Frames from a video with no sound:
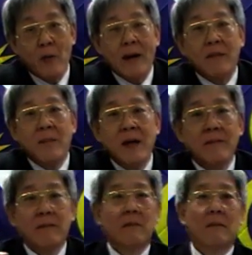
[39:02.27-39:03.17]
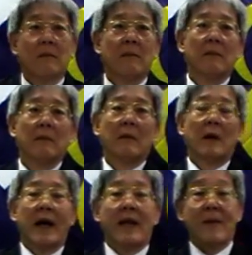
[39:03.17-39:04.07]
1 MDB?
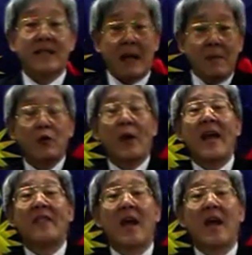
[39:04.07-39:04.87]
In the press statement, 28th